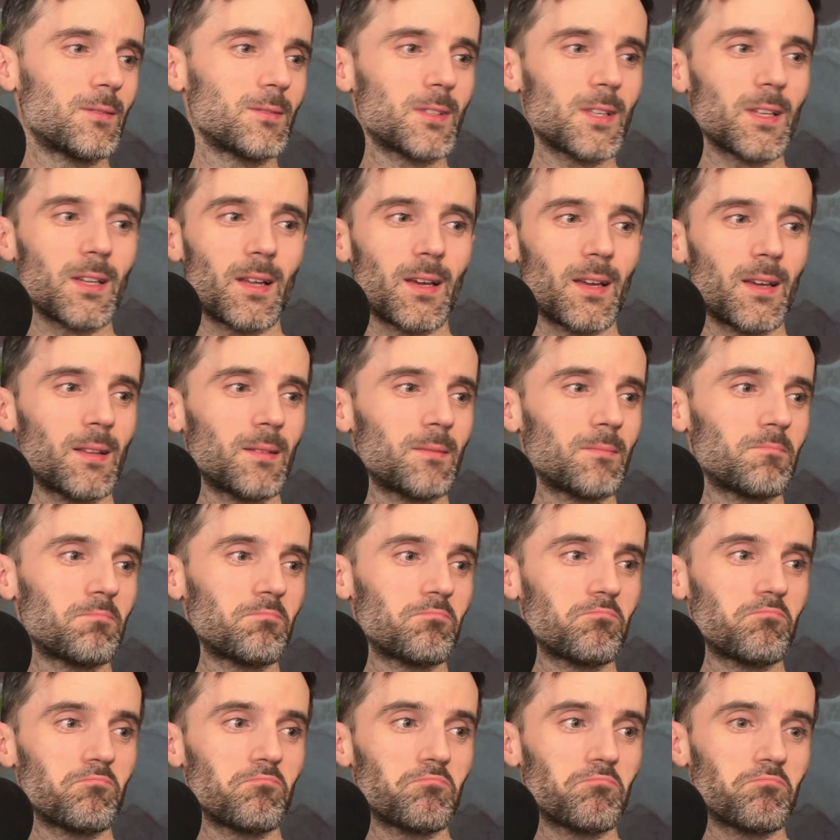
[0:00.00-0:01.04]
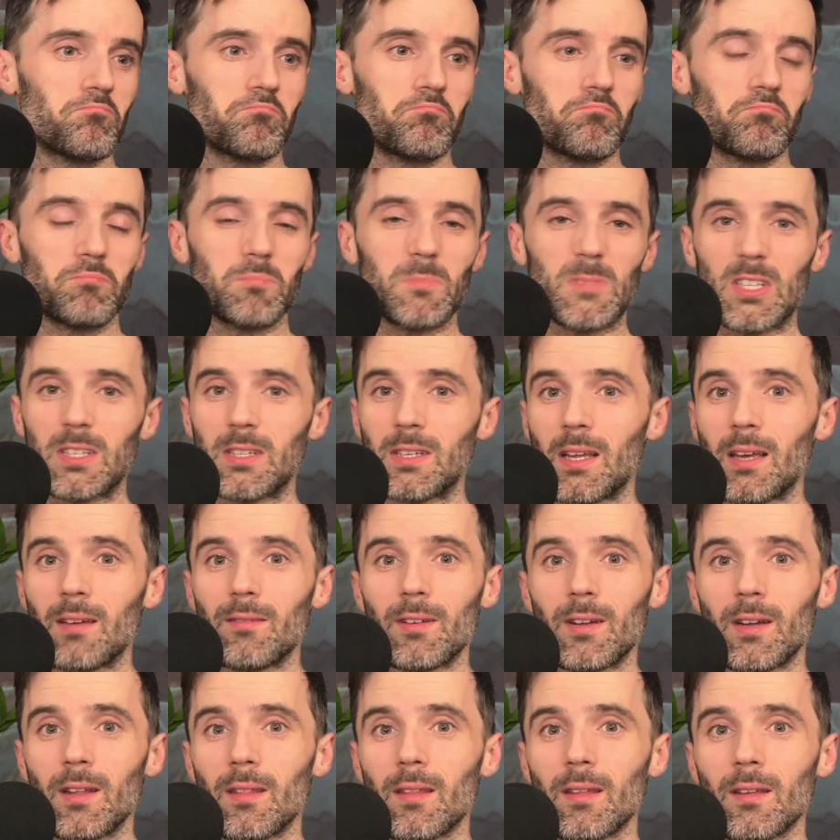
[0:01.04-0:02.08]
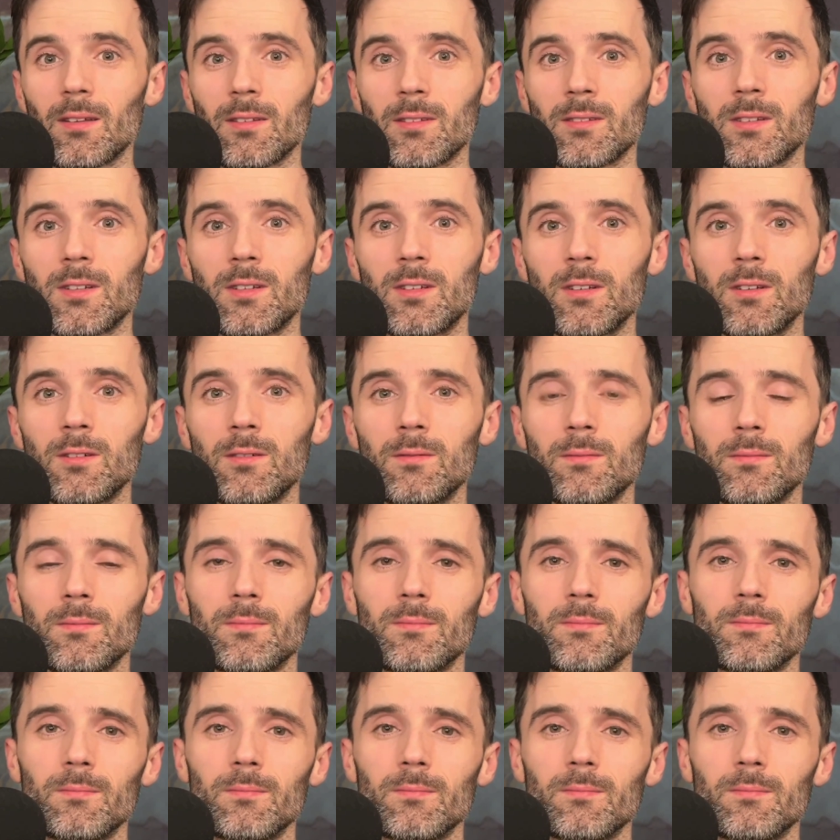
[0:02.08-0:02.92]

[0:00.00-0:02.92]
tonight, didn't have anything else to do,